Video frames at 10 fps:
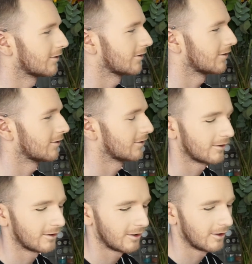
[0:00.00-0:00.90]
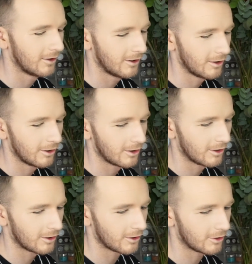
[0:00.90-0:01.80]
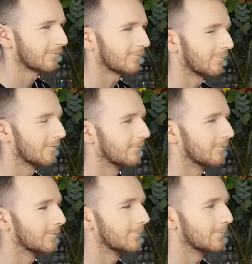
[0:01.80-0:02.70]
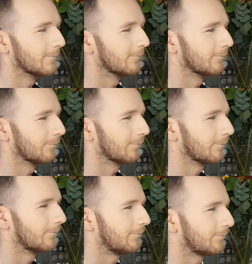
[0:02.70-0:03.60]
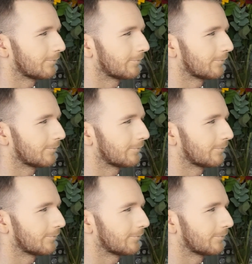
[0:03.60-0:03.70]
The person shown says nothing.